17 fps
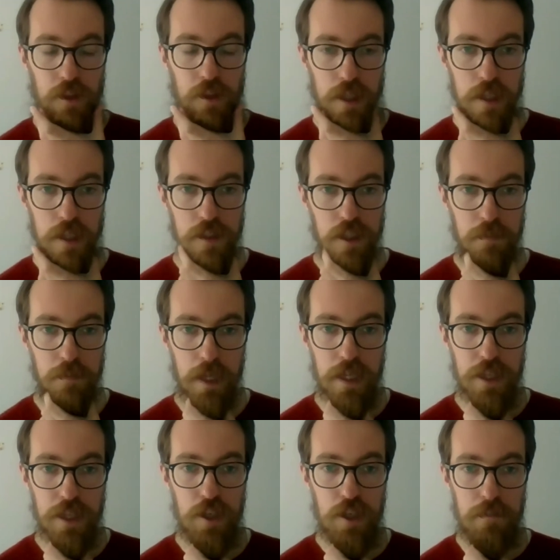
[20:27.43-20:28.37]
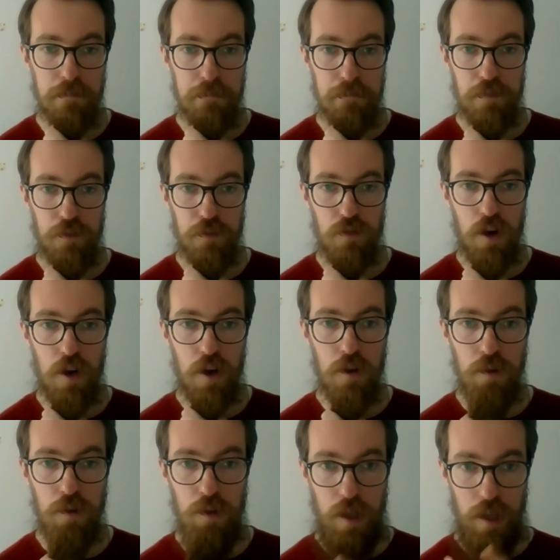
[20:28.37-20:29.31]
I guess the major
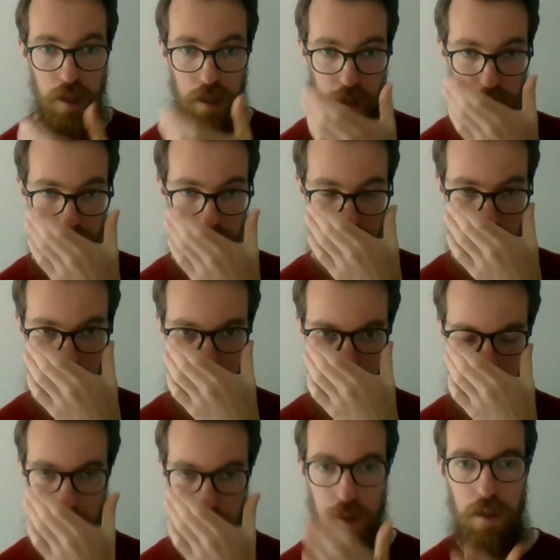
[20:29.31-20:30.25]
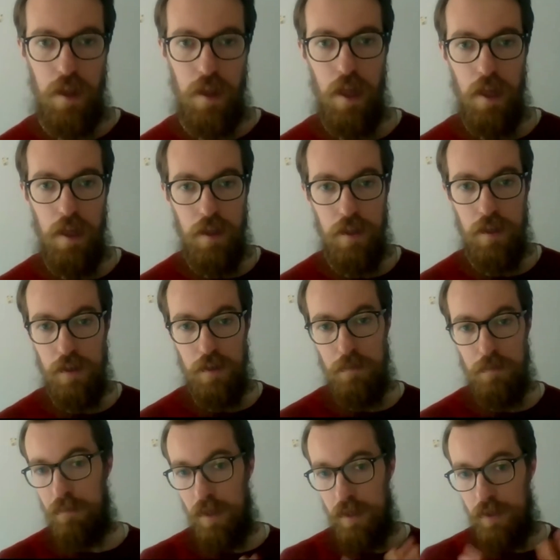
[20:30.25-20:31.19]
pro is that,
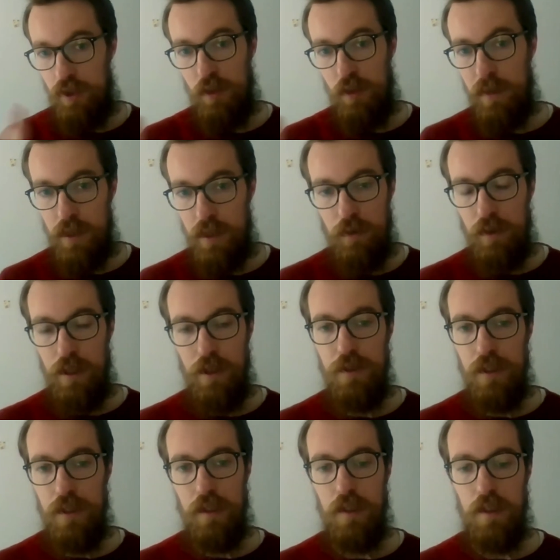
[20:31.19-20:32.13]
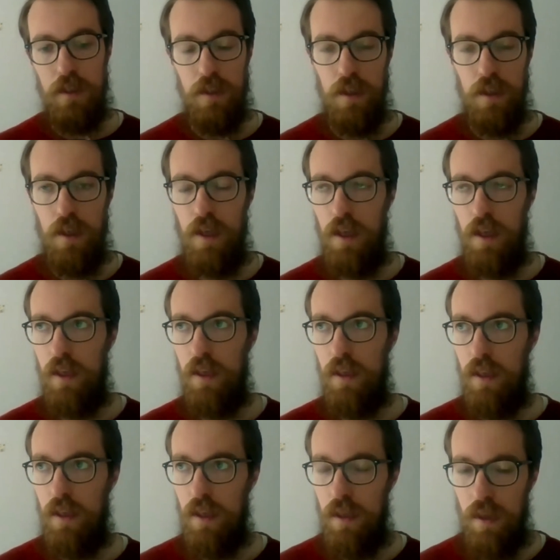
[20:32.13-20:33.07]
assuming you're using
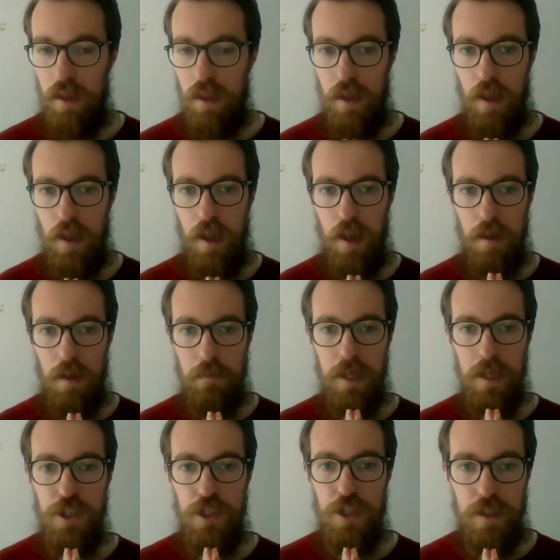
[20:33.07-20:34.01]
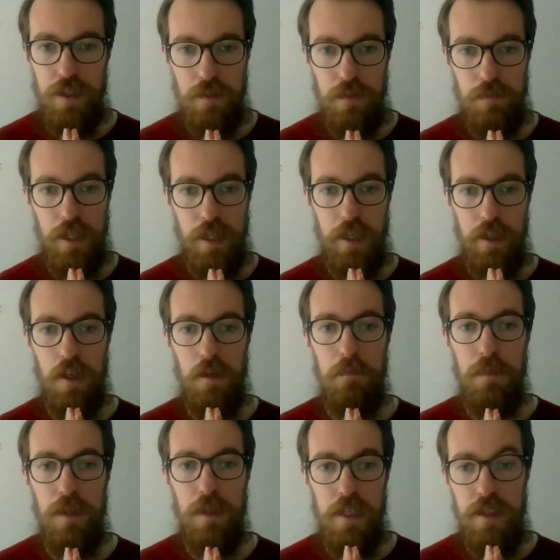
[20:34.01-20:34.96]
a major tech
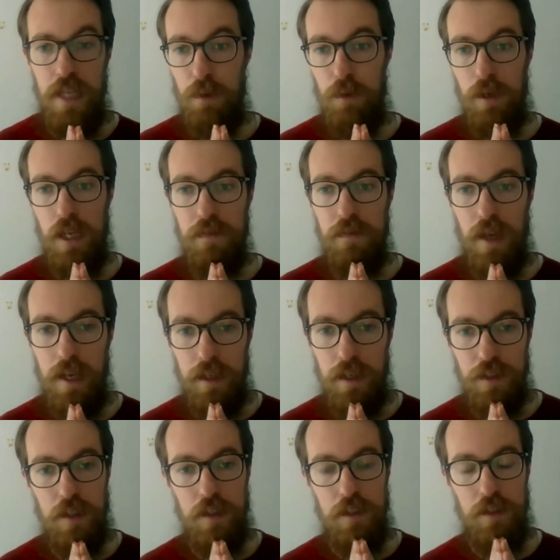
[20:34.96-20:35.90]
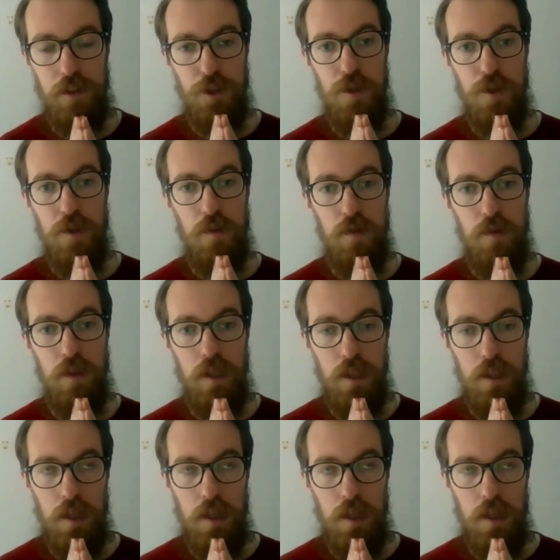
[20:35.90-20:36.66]
company, they will have access to